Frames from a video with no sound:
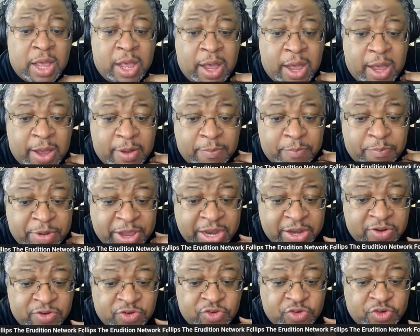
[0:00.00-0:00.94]
uh,
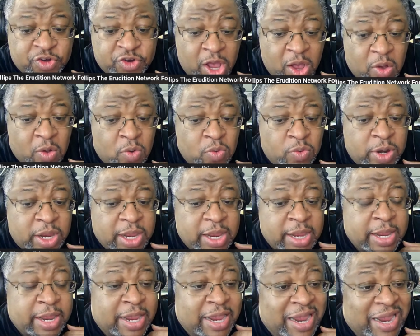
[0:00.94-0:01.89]
been shown
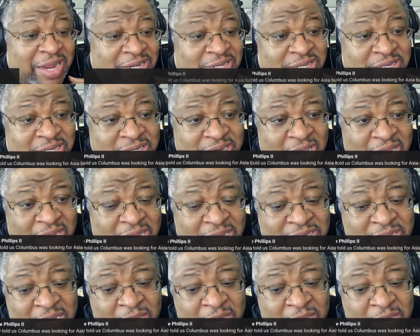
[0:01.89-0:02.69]
in studies.